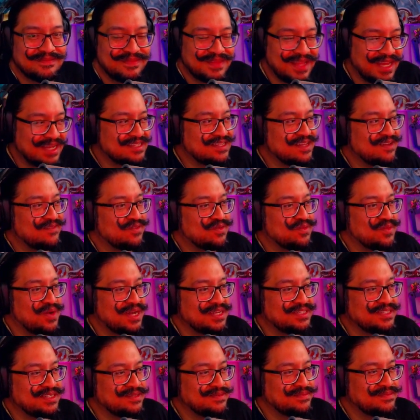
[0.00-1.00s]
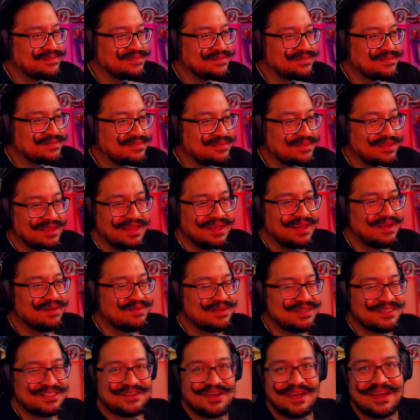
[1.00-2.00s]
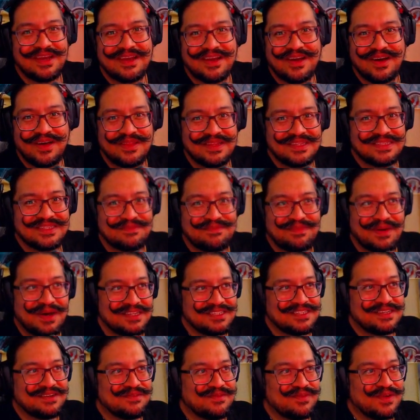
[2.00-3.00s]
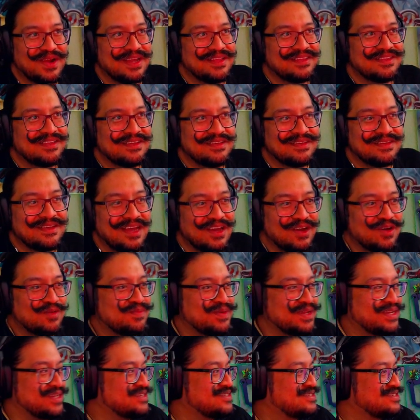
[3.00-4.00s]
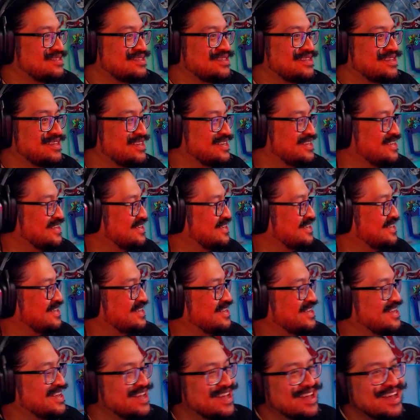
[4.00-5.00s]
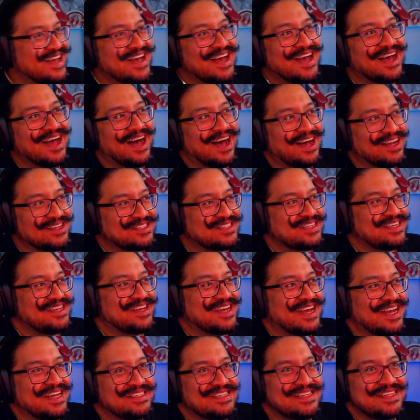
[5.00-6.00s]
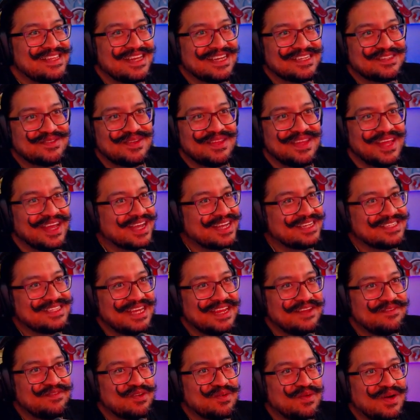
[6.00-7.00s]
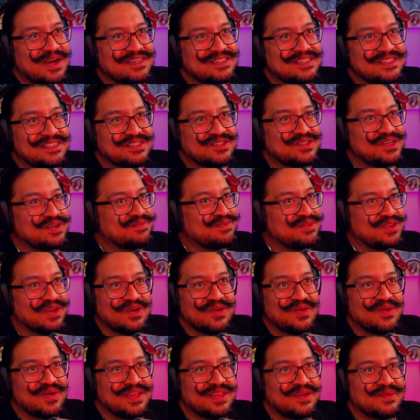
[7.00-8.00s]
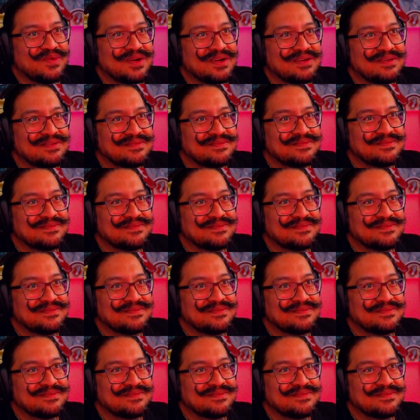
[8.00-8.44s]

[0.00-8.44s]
Thanks a lot for watching. I'm going to try and call this a positive rant. I hope it is. I'll see you guys in the next one. Like I said, if you're watching the stream, don't go anywhere.